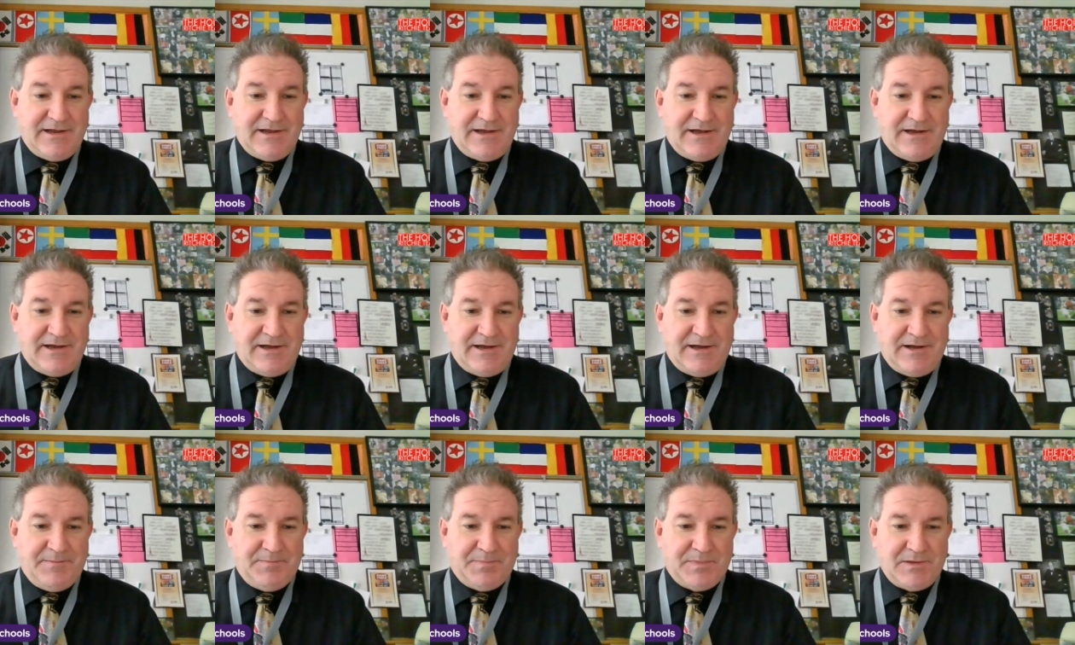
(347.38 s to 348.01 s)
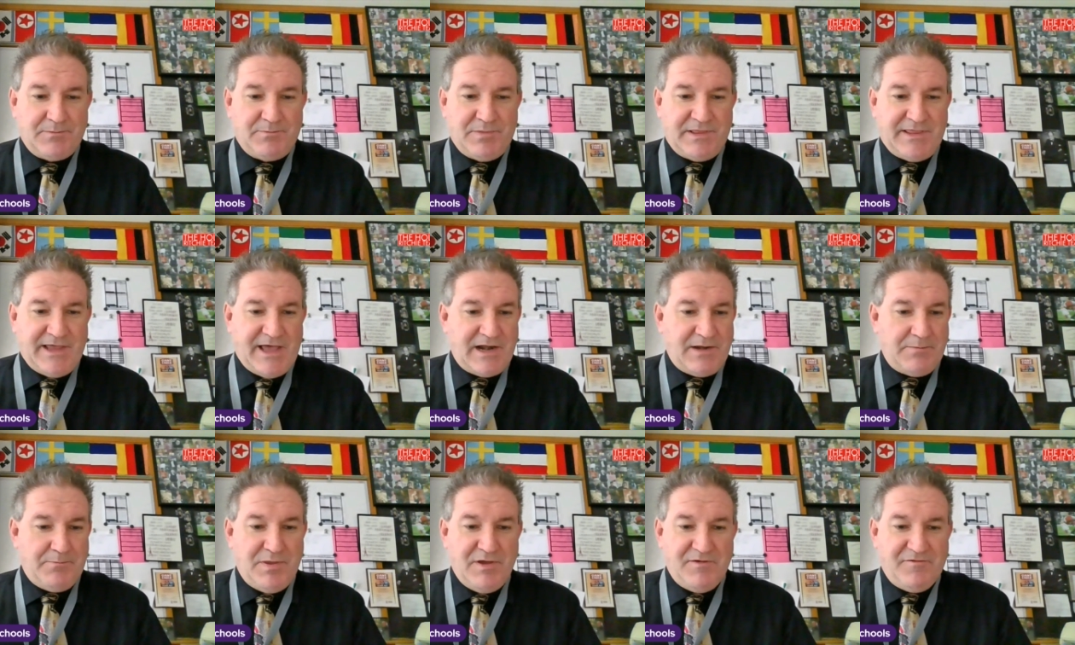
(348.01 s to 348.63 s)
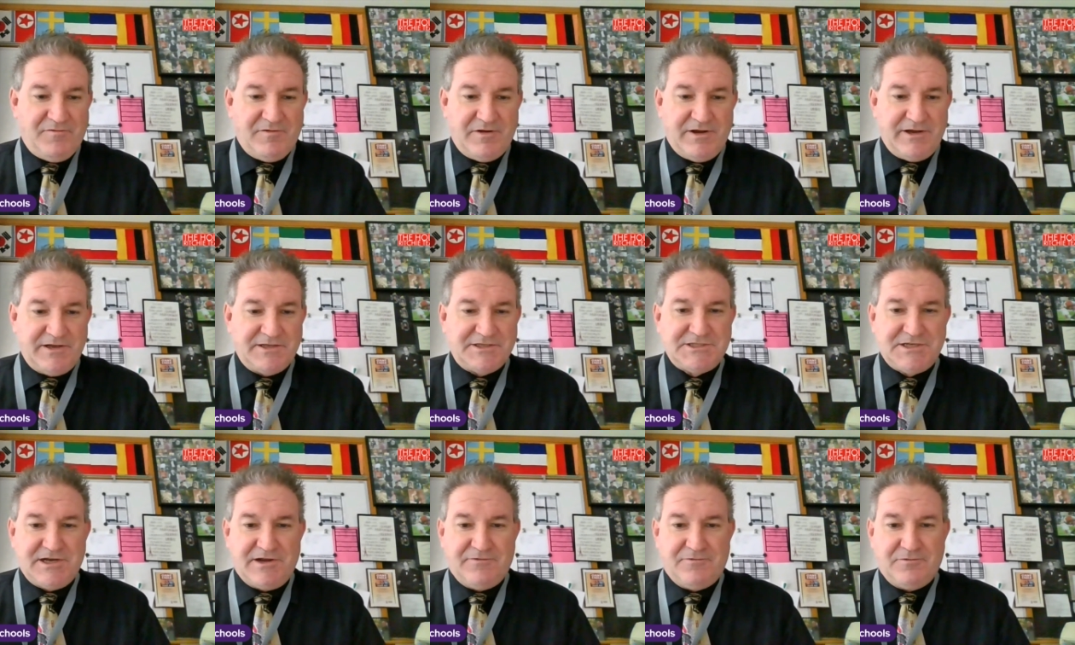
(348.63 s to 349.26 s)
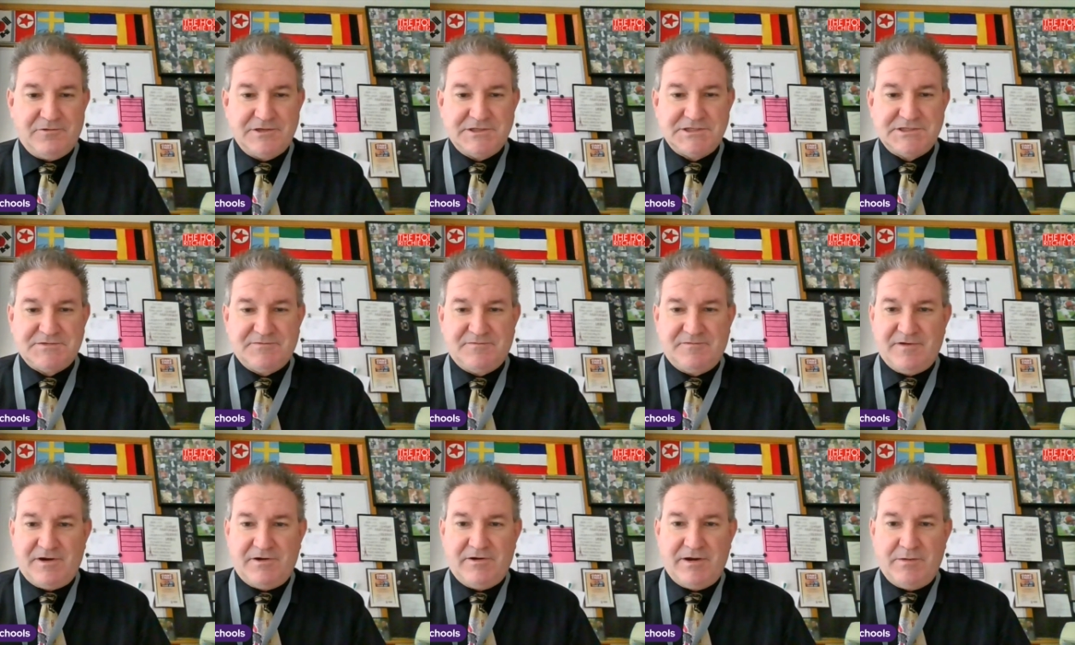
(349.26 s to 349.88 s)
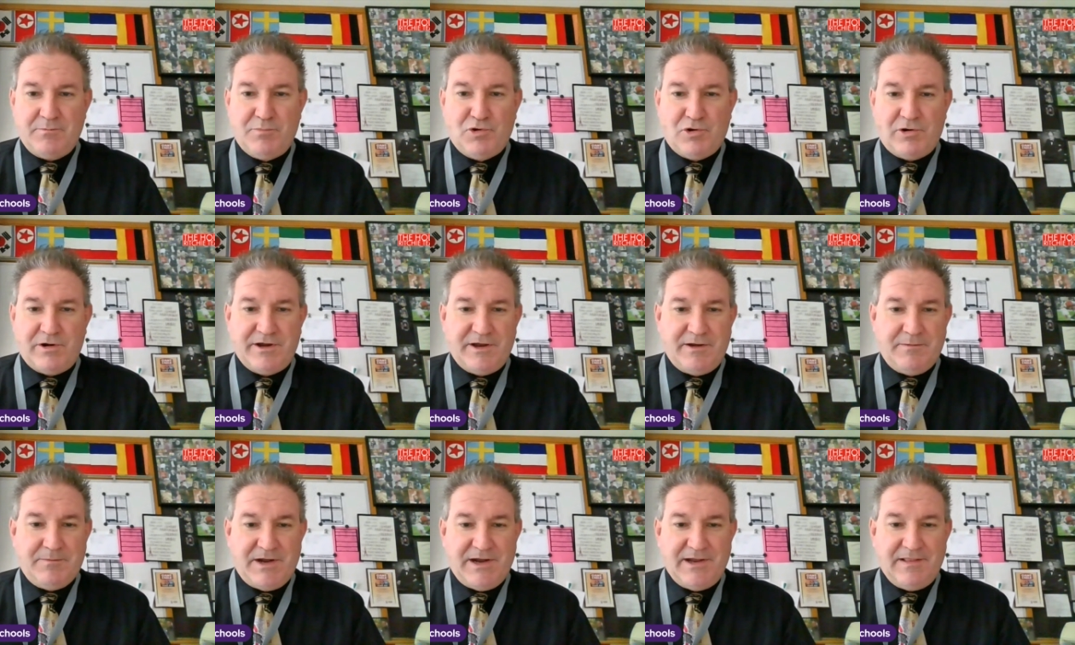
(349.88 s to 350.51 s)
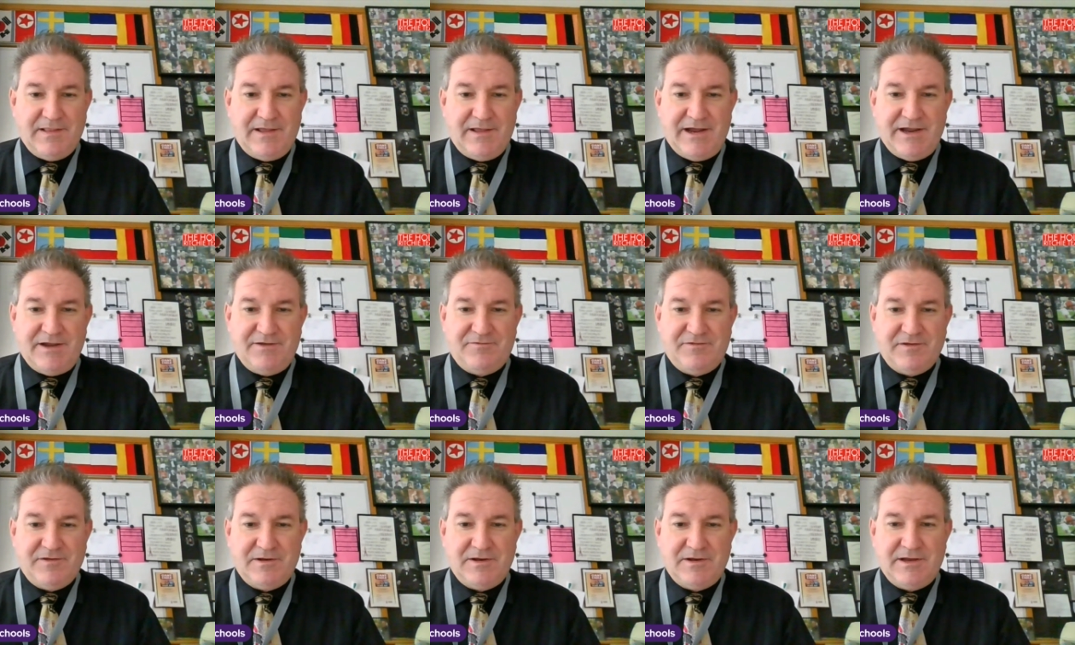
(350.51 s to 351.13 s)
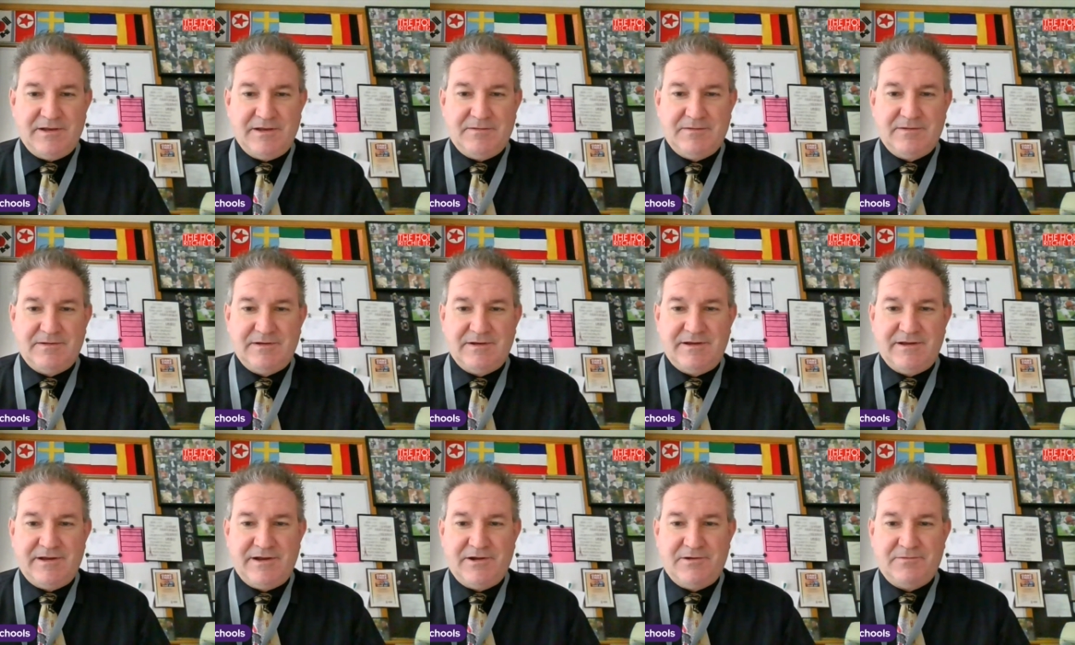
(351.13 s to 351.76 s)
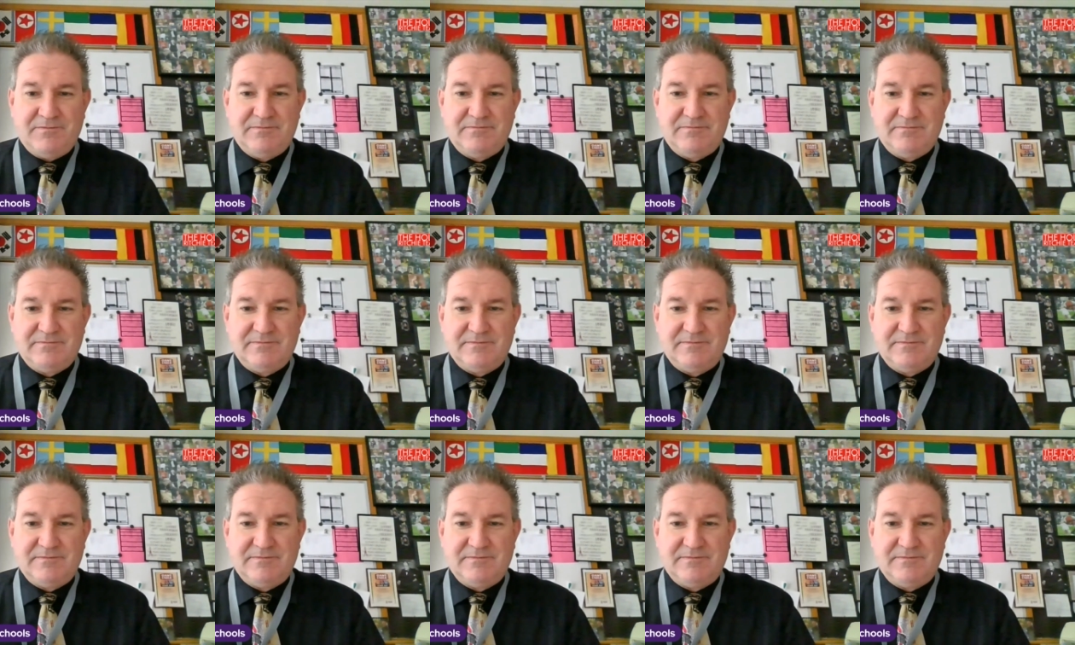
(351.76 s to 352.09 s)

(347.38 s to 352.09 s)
Um, but that epiphany and stuff was very important in my life. It, it, you know,